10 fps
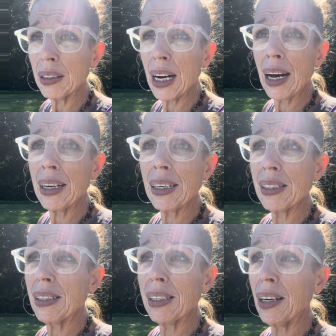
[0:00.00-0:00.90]
Not
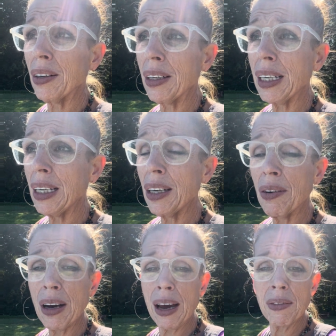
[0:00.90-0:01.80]
necessarily, you know,
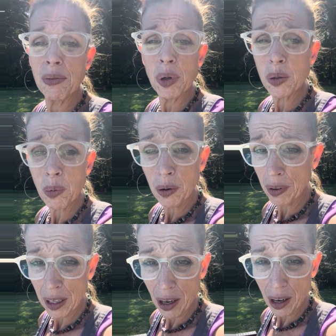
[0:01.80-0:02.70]
having the most
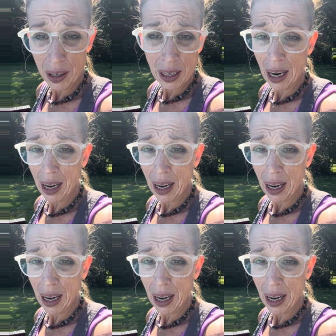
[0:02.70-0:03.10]
perfect yard and not